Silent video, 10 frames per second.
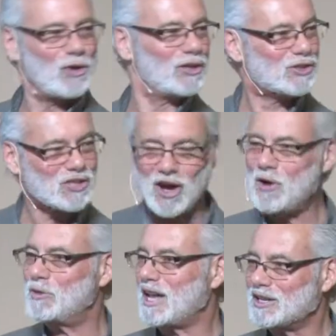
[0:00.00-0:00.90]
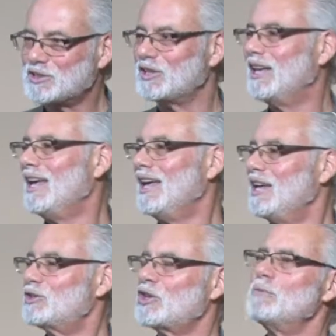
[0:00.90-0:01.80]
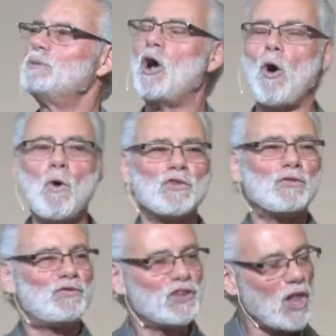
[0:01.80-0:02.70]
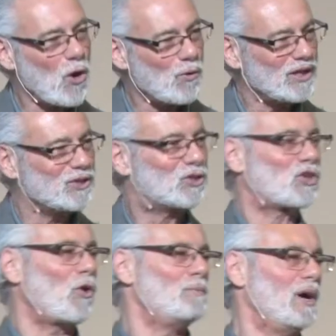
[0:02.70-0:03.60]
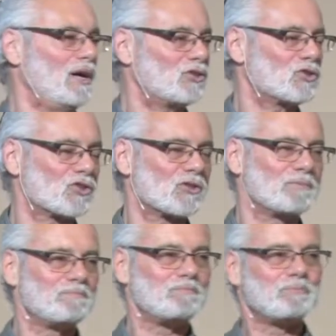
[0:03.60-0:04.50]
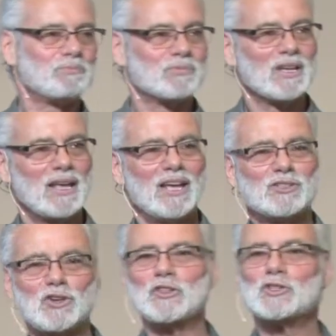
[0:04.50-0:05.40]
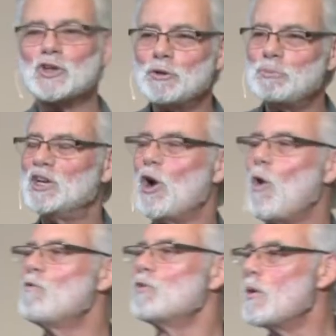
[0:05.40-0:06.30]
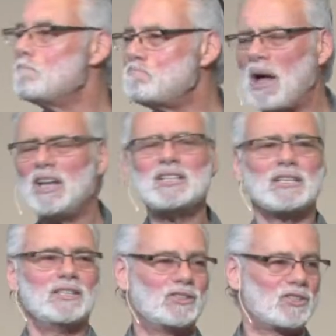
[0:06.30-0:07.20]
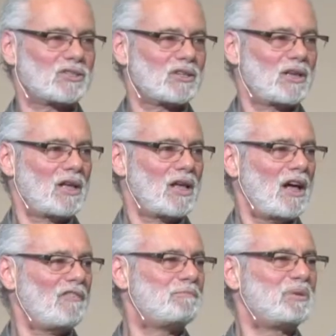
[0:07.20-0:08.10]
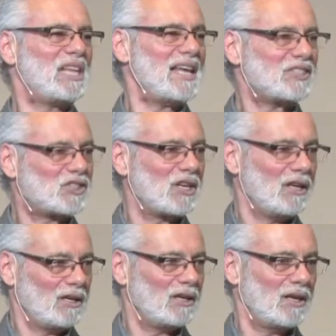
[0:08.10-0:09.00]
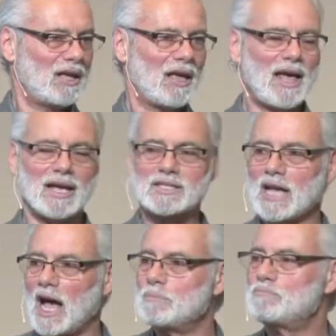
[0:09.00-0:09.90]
Let's go. It's going to be overflowing so much. And so there's going to be an overabundance of blessing as God